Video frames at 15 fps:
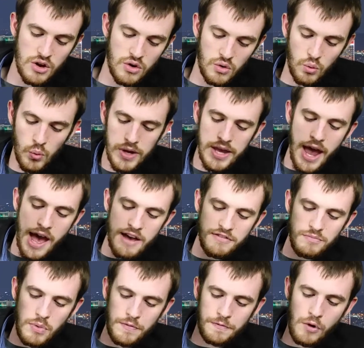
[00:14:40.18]
We
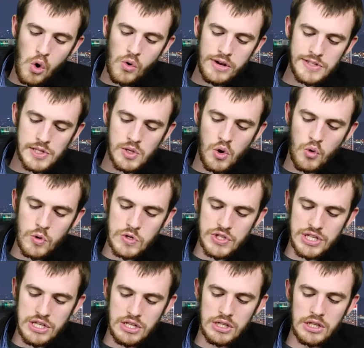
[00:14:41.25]
have before us an
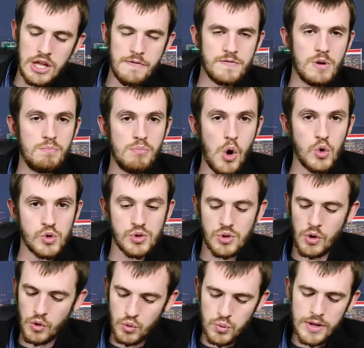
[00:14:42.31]
ordeal of the most
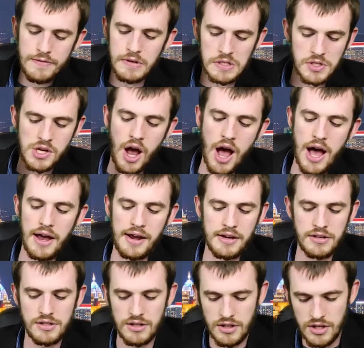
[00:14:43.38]
grievous
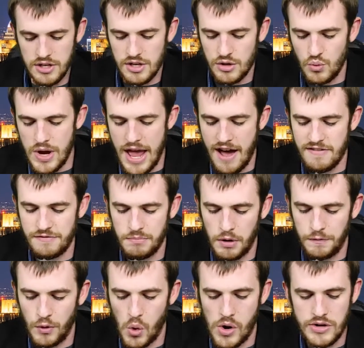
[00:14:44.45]
kind. We have
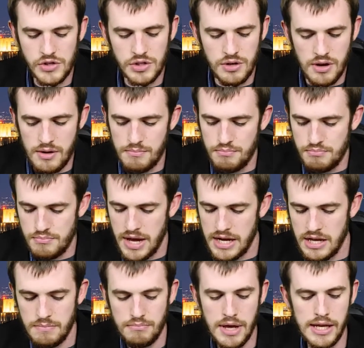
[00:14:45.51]
before us
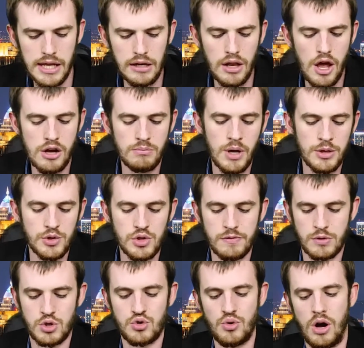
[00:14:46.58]
many, many long months of
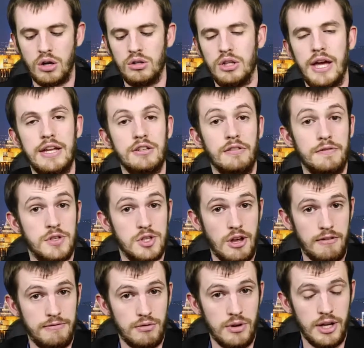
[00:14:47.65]
struggle and of
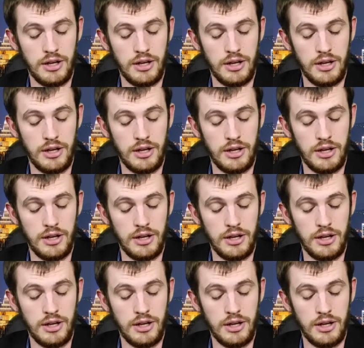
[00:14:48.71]
suffering.